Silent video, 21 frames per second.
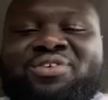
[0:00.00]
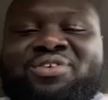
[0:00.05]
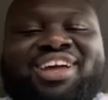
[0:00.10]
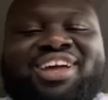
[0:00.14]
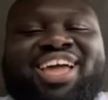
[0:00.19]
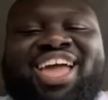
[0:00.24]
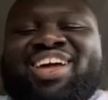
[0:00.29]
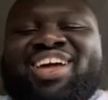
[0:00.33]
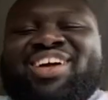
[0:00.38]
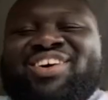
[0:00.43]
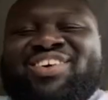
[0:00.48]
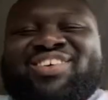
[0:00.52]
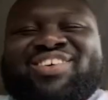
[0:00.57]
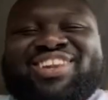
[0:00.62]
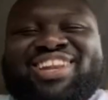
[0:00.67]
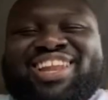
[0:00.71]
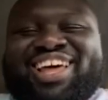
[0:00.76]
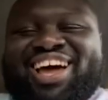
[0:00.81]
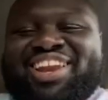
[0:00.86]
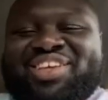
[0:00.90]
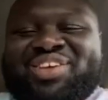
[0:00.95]
I ain't gonna
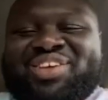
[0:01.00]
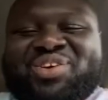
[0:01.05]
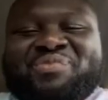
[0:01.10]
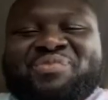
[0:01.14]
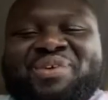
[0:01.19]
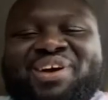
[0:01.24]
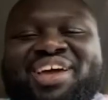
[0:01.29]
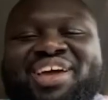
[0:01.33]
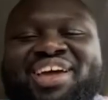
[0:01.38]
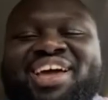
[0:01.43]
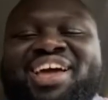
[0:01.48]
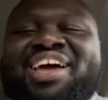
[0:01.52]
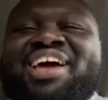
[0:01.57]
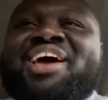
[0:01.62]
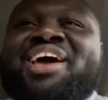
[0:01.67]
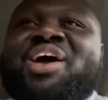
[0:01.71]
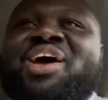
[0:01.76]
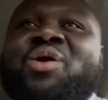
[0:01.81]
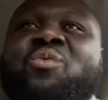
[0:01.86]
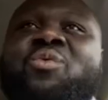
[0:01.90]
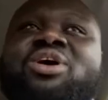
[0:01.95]
lie to you, man.
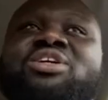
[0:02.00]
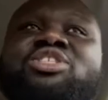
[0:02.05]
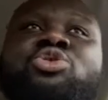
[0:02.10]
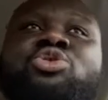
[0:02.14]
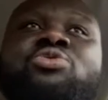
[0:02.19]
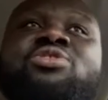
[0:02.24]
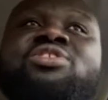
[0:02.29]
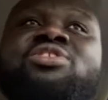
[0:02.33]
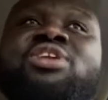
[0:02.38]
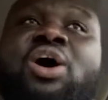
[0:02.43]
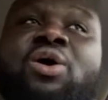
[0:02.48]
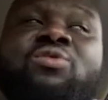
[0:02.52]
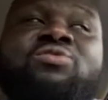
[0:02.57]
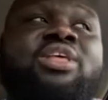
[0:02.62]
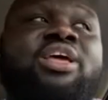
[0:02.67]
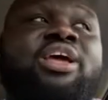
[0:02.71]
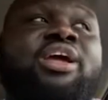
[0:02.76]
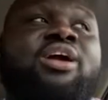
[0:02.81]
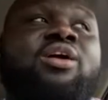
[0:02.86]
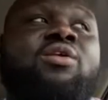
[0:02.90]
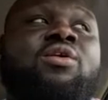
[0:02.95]
And what you don't
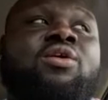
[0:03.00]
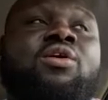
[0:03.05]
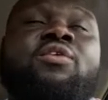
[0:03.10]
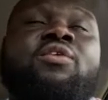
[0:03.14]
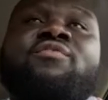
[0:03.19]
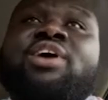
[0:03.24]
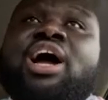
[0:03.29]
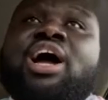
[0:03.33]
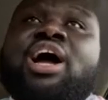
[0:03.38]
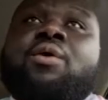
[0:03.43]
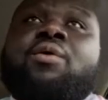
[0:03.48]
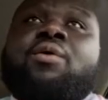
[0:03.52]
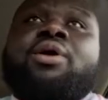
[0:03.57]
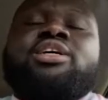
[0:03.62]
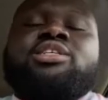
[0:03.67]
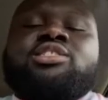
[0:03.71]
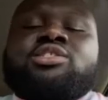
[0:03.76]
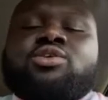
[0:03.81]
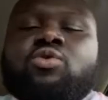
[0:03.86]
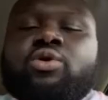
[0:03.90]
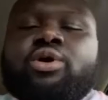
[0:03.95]
think gonna go viral
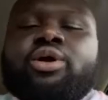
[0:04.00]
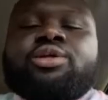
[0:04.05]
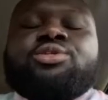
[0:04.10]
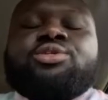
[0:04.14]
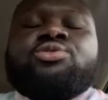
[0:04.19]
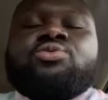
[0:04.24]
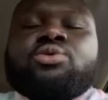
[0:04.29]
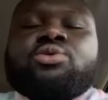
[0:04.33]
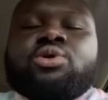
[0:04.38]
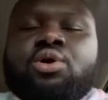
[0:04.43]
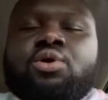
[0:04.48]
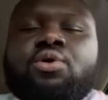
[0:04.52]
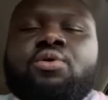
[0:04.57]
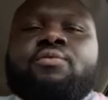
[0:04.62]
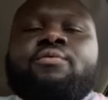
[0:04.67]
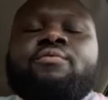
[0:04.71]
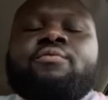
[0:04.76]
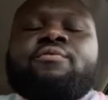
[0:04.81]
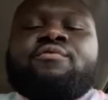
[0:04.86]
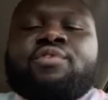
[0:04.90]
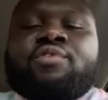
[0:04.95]
is going to
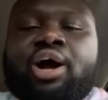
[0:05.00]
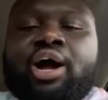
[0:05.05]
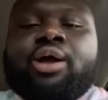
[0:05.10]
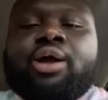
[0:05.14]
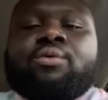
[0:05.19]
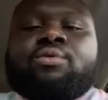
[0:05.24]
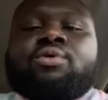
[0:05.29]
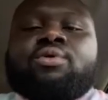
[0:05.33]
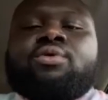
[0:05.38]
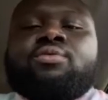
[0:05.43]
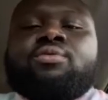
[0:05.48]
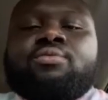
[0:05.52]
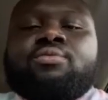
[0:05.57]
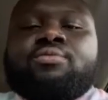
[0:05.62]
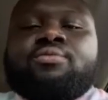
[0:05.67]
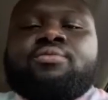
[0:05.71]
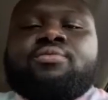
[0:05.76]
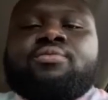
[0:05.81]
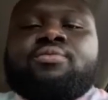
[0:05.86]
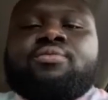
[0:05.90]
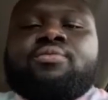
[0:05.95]
go viral.
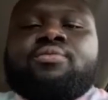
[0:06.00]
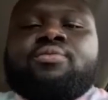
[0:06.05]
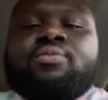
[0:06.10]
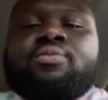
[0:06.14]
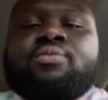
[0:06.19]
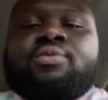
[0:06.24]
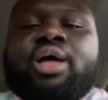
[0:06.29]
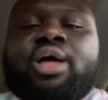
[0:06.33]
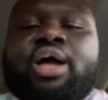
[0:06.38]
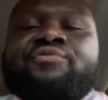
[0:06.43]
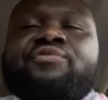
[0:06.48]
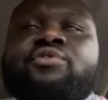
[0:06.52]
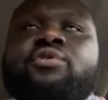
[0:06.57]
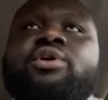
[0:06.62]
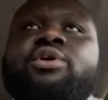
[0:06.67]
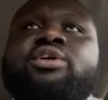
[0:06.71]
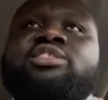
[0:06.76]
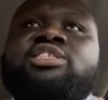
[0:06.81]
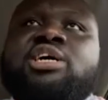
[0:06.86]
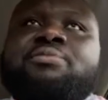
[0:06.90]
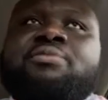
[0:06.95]
Like,
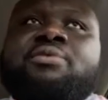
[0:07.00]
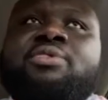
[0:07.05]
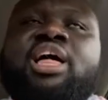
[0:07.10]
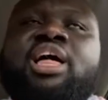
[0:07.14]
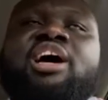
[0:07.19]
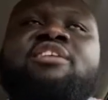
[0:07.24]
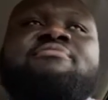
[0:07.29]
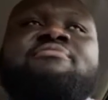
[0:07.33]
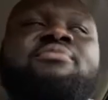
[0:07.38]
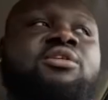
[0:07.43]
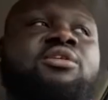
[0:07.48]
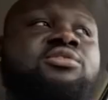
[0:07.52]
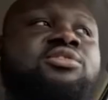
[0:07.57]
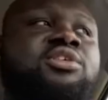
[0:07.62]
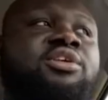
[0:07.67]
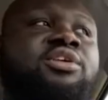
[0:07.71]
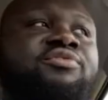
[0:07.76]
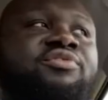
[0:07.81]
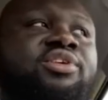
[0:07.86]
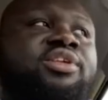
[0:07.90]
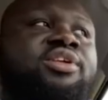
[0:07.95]
for example, I
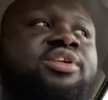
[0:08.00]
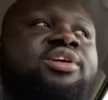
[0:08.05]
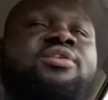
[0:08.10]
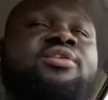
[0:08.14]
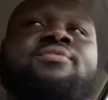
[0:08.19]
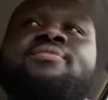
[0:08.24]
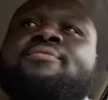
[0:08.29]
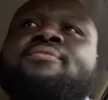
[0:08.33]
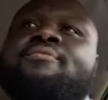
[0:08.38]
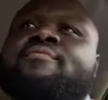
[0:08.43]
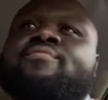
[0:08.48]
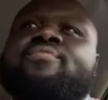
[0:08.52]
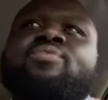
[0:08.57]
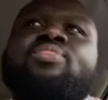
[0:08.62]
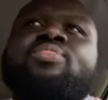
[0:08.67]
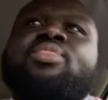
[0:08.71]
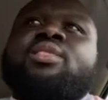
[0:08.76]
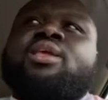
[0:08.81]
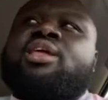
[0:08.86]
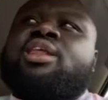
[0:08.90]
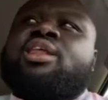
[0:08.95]
posted a video and